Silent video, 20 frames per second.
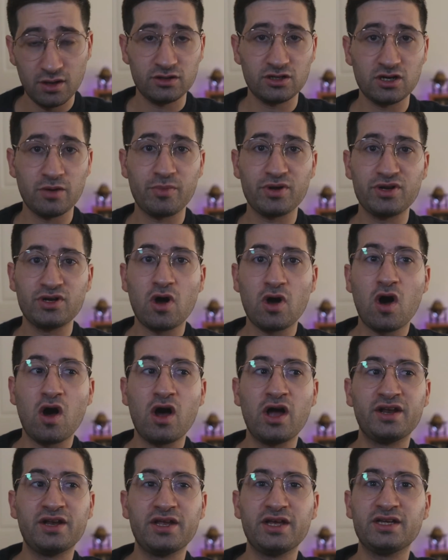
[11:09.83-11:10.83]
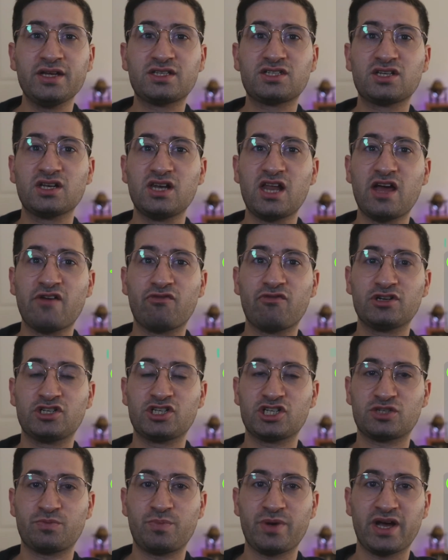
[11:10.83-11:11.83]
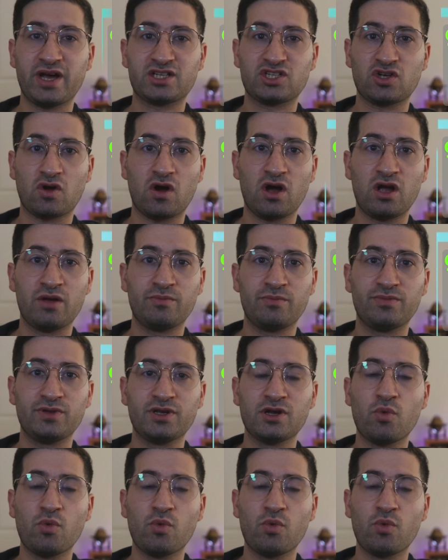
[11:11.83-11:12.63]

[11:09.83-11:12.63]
Number 9 is to leverage your spare time.